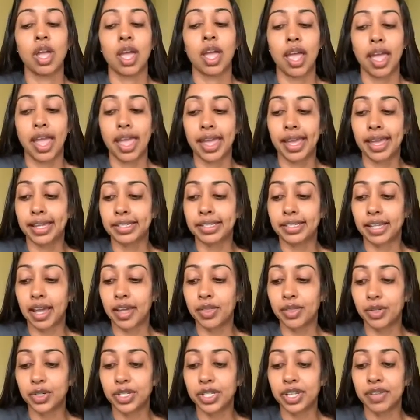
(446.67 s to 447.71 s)
And
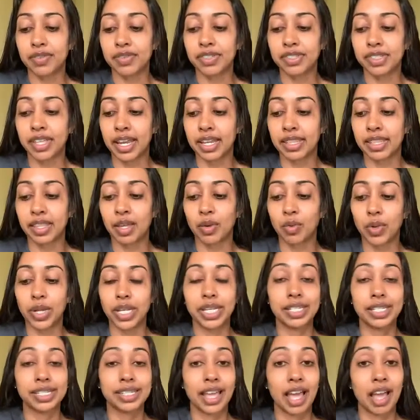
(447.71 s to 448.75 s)
others have said that we
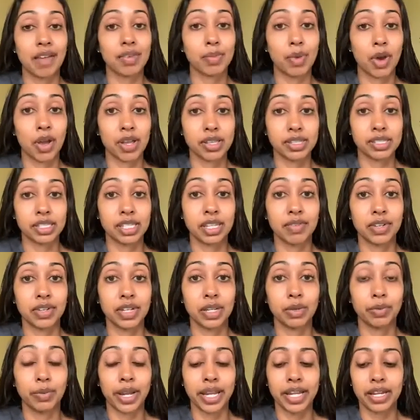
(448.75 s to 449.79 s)
need to have a positivity
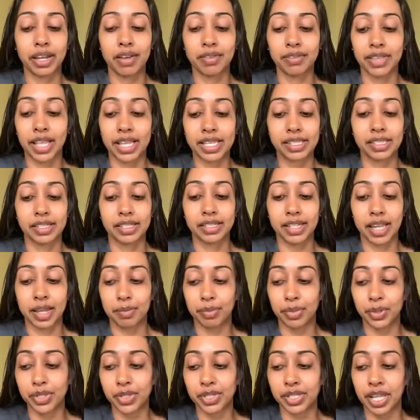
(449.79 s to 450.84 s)
rate of less than
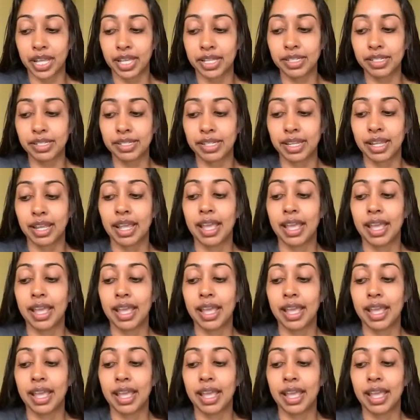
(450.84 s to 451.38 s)
10%.